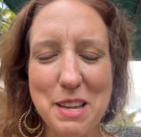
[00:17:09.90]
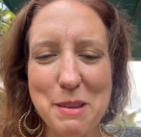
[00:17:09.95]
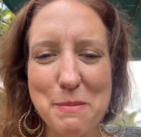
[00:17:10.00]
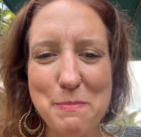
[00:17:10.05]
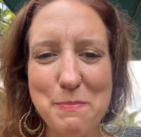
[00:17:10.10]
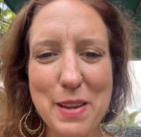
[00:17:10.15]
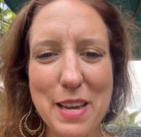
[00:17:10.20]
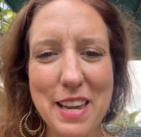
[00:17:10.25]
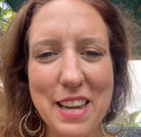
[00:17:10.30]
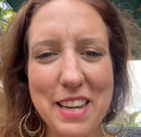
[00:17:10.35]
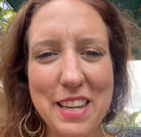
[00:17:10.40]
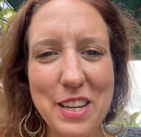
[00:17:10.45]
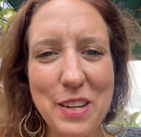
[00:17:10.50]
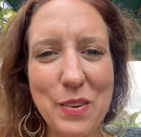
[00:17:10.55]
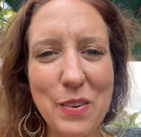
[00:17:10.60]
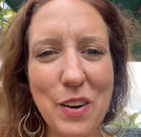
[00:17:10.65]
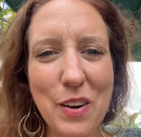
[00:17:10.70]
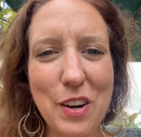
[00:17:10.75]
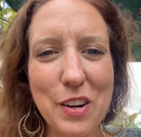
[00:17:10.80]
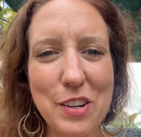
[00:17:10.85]
may you
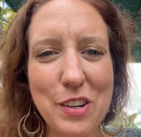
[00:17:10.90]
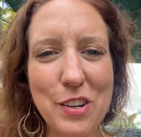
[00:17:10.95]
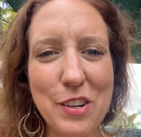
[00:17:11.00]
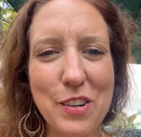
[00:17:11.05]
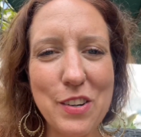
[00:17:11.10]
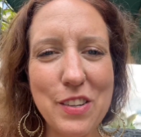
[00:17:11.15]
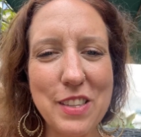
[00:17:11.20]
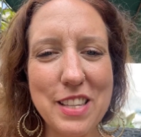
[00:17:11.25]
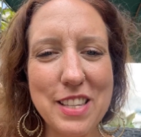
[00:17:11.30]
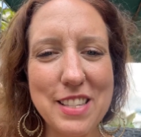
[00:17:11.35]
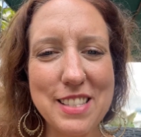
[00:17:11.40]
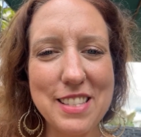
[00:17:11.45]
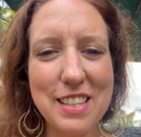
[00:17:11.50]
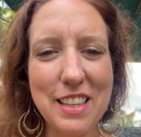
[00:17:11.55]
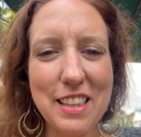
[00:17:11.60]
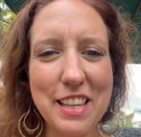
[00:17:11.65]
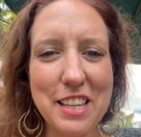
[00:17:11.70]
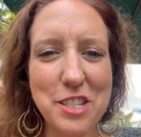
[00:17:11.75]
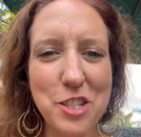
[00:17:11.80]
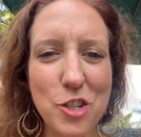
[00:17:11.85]
honor this
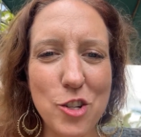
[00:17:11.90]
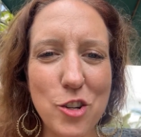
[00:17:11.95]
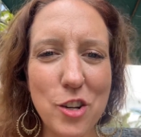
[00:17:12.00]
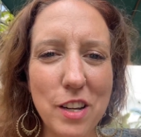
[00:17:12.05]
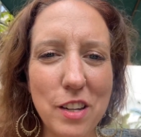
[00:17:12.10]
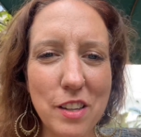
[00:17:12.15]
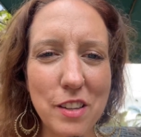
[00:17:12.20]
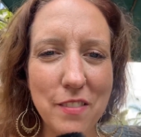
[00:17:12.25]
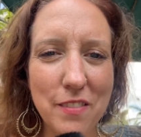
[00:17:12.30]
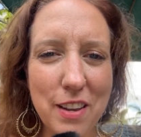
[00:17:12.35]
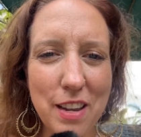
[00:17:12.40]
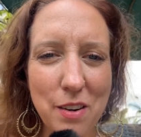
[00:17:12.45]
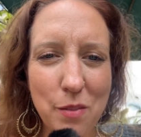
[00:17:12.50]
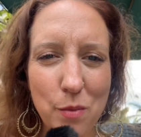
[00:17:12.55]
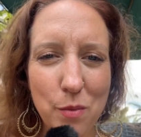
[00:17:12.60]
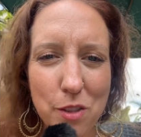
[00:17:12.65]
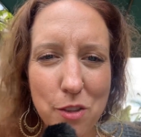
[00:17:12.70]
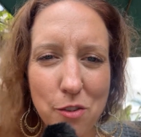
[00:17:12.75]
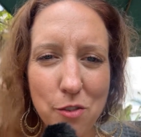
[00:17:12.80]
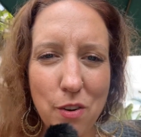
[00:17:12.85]
celestial event
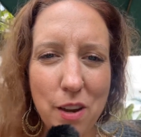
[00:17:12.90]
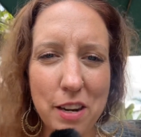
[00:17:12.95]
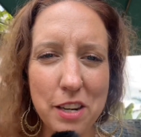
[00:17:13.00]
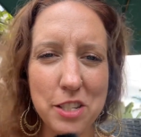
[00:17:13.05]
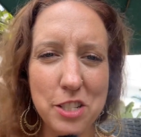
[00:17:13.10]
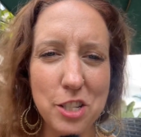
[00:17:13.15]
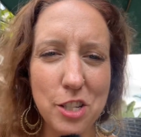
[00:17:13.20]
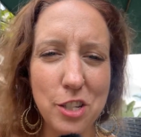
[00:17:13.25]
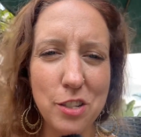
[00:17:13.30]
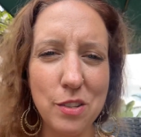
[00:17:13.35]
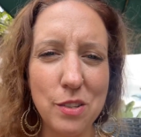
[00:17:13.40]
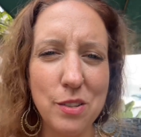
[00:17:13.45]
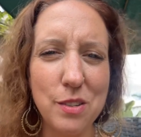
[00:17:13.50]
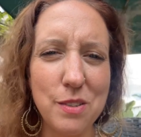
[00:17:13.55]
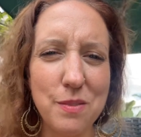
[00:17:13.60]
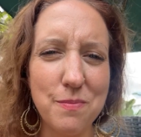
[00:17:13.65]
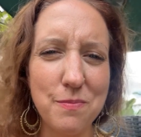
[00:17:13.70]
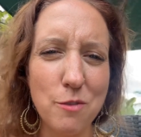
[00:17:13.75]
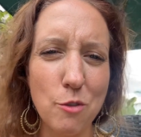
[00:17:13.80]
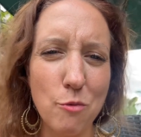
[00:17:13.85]
with gratitude,
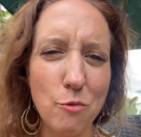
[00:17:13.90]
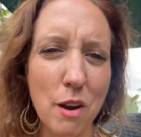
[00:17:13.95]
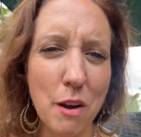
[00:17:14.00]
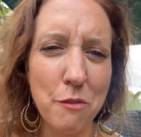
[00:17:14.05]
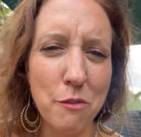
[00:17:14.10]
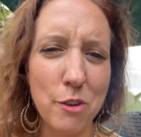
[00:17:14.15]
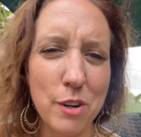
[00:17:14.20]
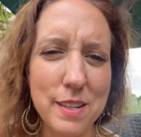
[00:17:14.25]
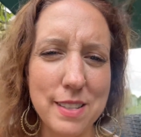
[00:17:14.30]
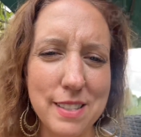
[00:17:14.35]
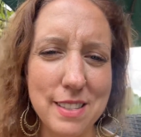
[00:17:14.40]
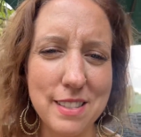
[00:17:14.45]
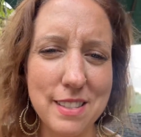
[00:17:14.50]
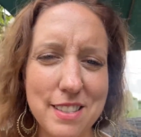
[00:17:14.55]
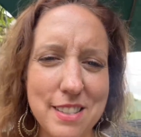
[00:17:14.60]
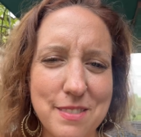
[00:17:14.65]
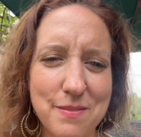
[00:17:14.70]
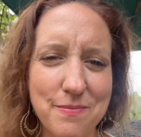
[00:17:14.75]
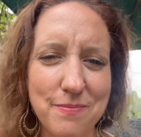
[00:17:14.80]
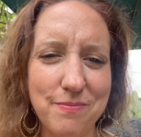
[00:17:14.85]

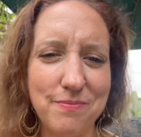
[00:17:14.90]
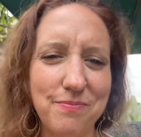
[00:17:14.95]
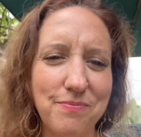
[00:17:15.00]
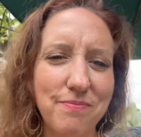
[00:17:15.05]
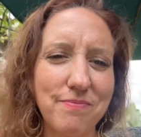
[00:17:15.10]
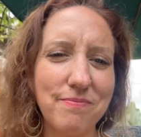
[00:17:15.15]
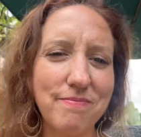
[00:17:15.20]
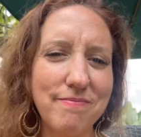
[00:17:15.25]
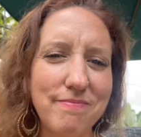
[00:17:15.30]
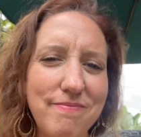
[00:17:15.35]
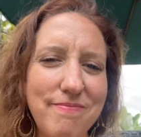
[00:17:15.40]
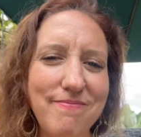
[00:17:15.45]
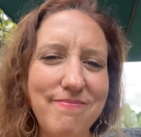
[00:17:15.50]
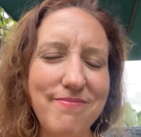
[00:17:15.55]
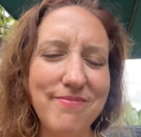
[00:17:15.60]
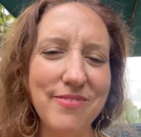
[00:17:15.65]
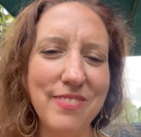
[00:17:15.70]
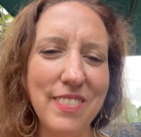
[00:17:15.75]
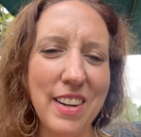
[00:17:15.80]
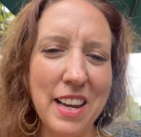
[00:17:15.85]
reverence,
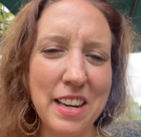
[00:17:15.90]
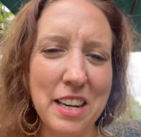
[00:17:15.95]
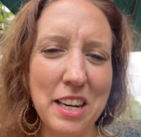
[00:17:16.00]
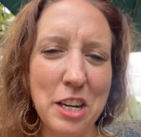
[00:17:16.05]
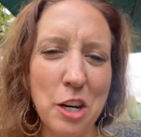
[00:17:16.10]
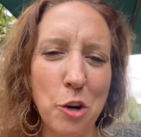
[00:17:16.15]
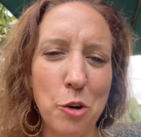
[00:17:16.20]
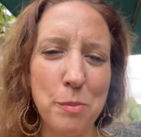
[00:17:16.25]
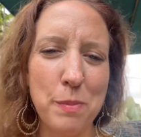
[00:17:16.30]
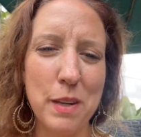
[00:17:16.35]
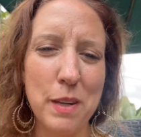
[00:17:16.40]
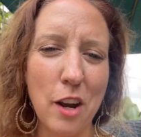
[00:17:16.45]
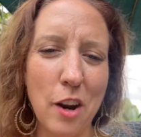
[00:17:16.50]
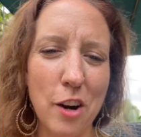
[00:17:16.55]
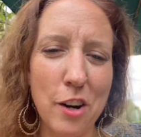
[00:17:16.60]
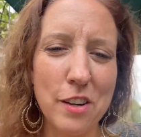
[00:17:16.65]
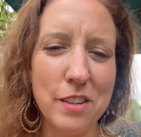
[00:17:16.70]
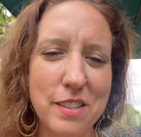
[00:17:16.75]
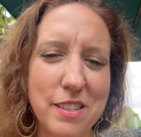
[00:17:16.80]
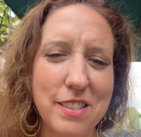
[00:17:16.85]
and an open
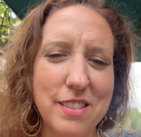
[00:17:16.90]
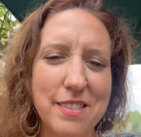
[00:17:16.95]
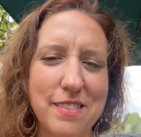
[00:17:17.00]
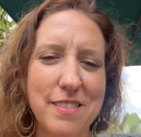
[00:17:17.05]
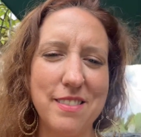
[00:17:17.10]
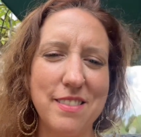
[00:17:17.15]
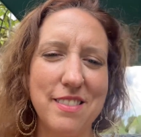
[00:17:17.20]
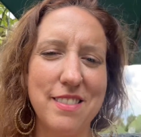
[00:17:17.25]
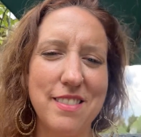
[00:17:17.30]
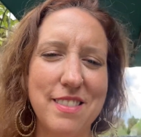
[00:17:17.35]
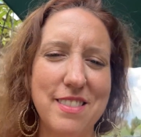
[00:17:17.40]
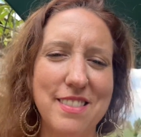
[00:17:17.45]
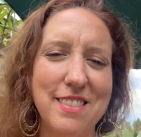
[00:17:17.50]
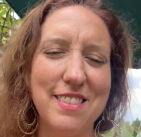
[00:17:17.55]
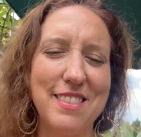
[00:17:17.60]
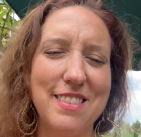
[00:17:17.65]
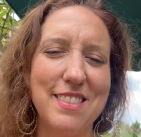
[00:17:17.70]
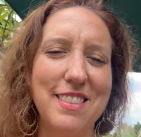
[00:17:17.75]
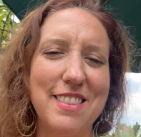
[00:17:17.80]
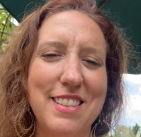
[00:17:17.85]
heart.
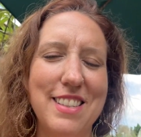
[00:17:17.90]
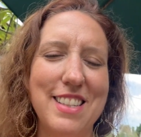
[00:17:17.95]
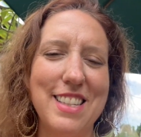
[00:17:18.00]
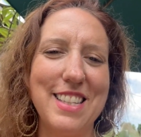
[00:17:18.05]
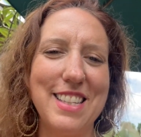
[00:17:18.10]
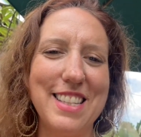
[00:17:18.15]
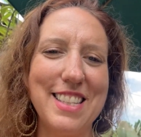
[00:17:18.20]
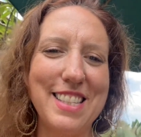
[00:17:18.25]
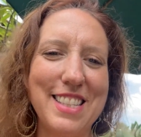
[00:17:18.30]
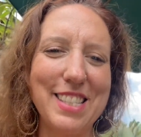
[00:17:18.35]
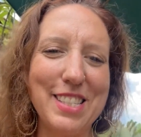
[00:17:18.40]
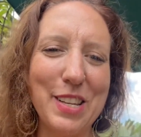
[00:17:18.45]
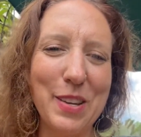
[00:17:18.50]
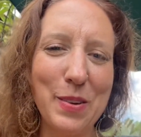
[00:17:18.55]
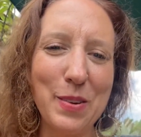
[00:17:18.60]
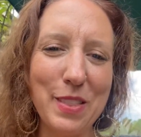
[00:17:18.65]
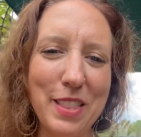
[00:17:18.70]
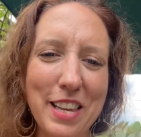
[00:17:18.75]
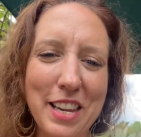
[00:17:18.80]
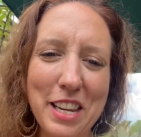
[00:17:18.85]
So
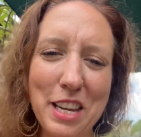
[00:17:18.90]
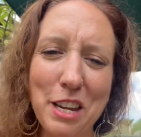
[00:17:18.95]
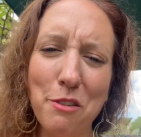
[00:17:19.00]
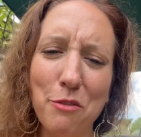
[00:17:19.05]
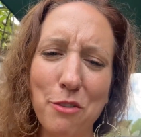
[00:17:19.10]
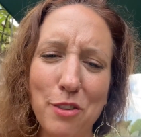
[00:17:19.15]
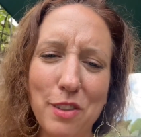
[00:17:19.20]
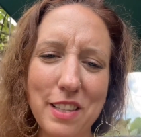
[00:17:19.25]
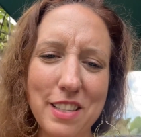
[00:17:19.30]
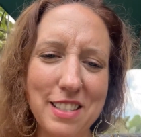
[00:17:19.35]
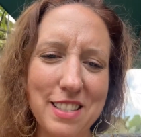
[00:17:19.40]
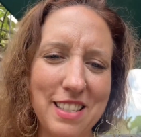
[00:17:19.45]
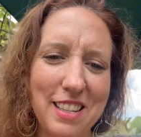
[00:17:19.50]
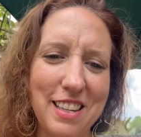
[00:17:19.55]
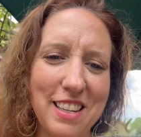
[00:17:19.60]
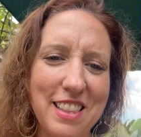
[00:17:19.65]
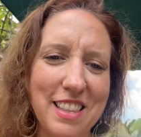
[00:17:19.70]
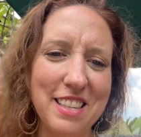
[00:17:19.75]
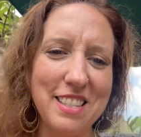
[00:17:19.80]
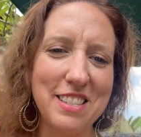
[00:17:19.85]
thank you for
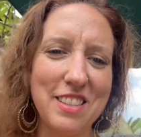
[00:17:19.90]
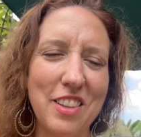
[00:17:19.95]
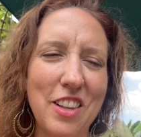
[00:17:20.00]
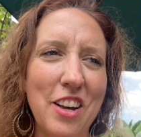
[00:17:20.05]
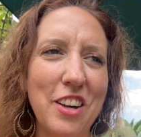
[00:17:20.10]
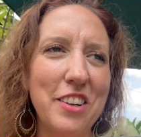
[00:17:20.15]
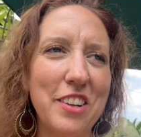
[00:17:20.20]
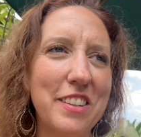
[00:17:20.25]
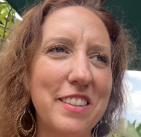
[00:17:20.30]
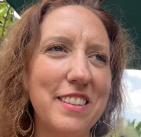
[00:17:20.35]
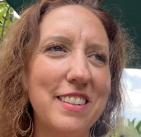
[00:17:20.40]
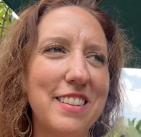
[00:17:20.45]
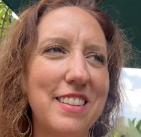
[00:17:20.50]
listening this long.